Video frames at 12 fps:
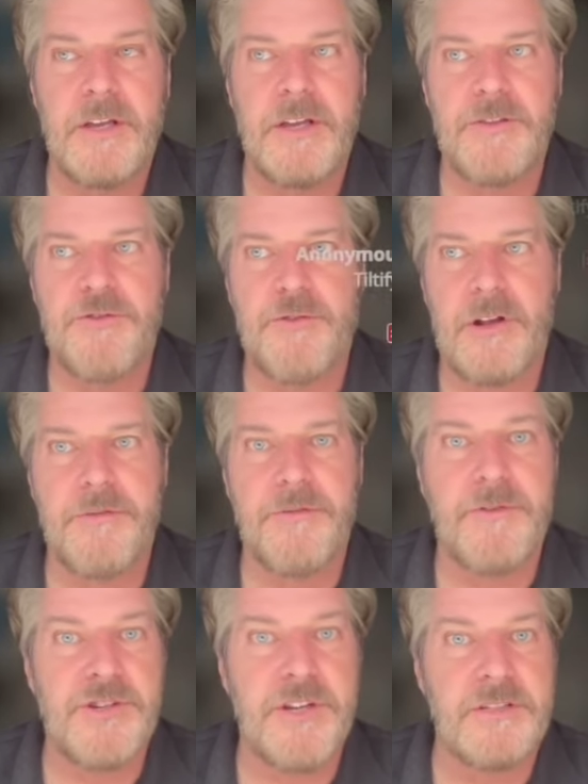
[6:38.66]
and struggling
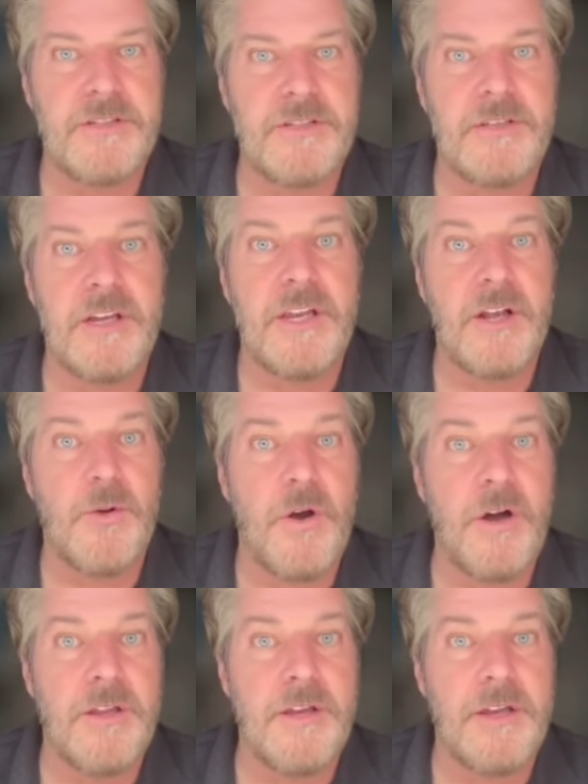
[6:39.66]
for justice and
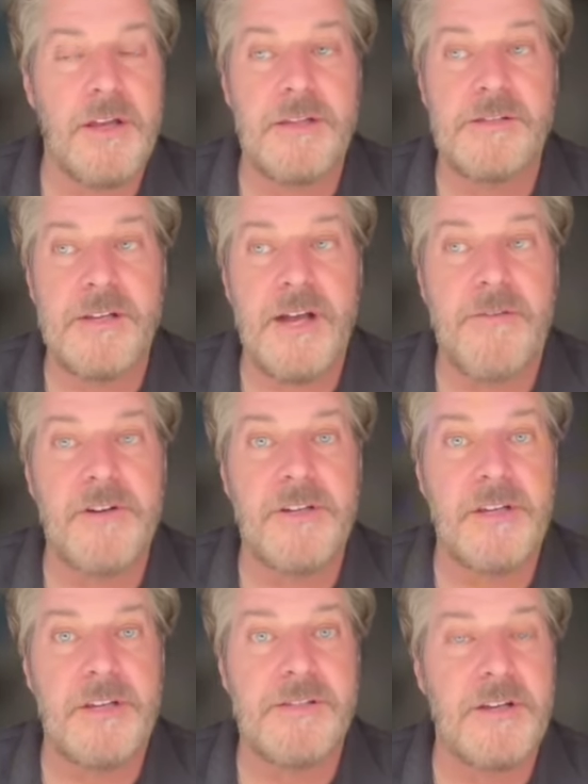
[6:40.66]
equality and
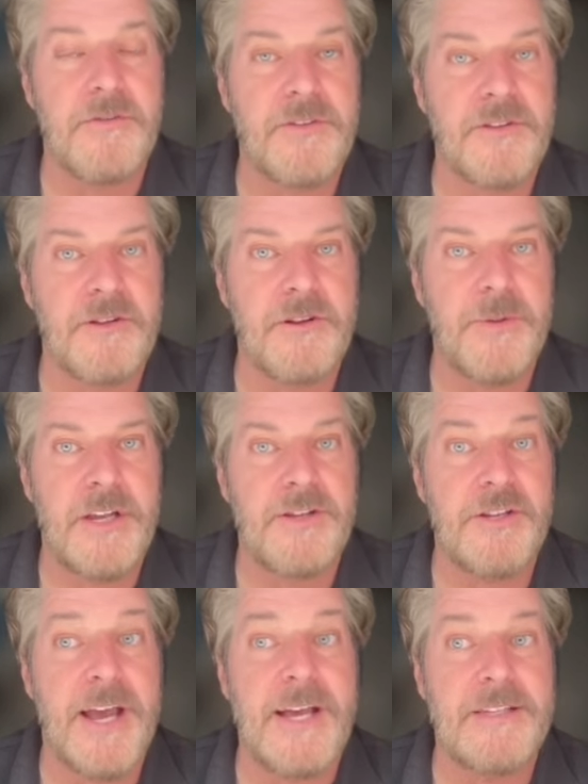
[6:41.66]
sovereignty and self
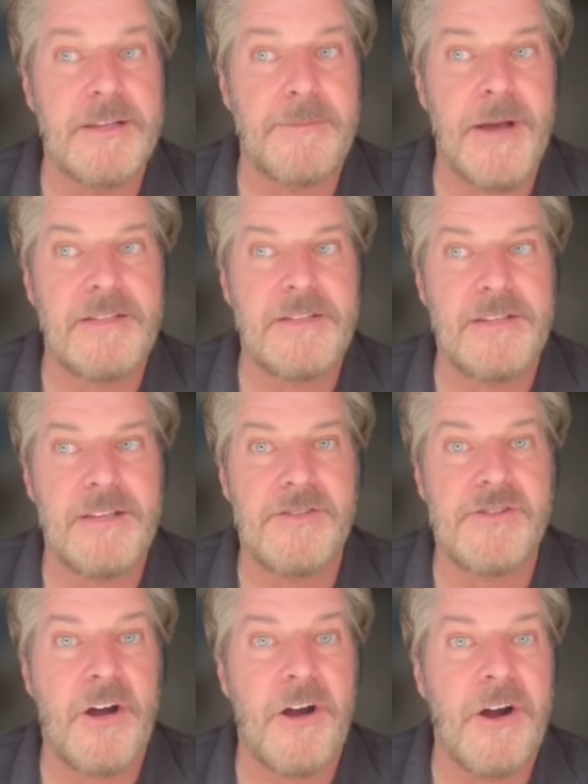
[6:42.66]
determination, as the
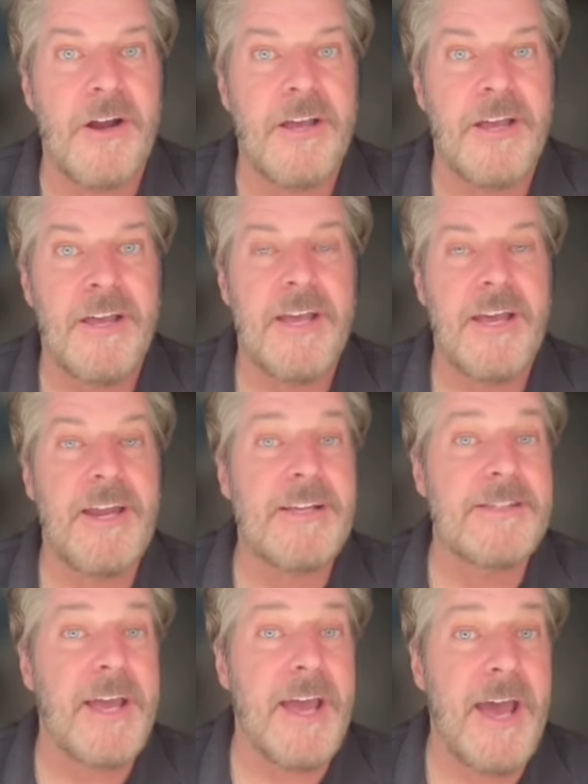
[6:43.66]
Palestinians are and
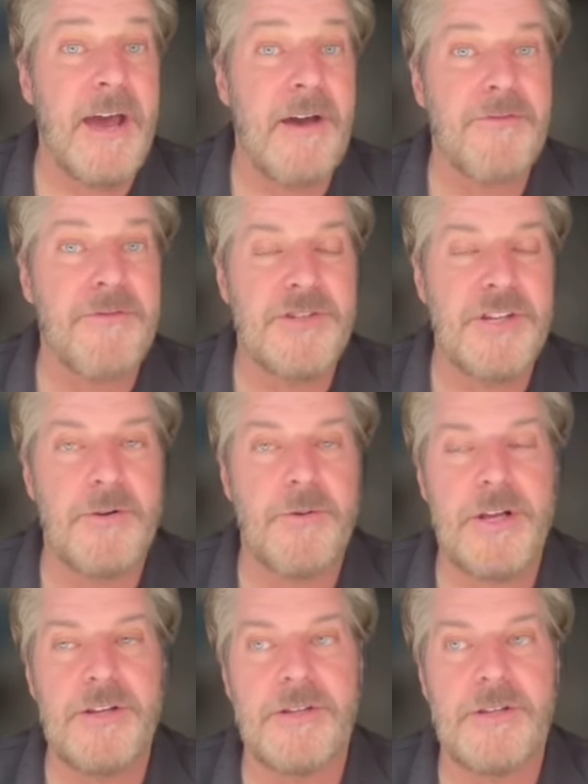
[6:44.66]
as they have for
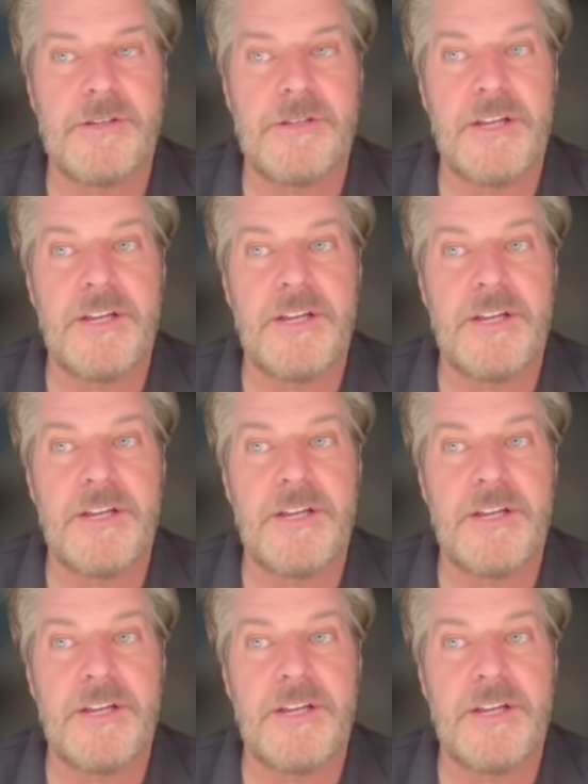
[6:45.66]
generations.